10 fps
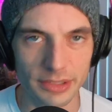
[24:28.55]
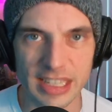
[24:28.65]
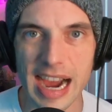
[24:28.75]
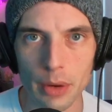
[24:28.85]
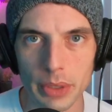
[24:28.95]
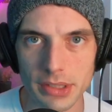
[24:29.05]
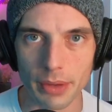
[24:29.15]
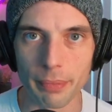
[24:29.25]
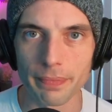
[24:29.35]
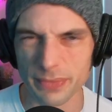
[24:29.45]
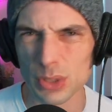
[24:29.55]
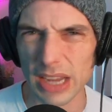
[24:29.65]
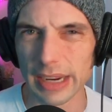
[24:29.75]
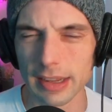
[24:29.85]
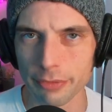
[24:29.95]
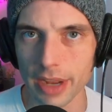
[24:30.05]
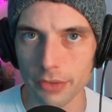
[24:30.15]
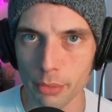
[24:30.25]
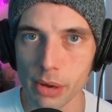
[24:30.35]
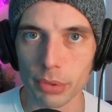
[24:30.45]
Taoism, if I
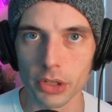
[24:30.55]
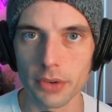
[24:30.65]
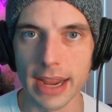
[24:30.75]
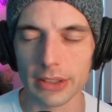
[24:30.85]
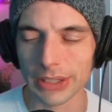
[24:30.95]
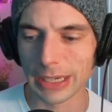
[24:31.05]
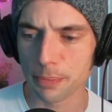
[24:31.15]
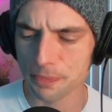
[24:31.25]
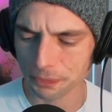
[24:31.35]
remember correctly.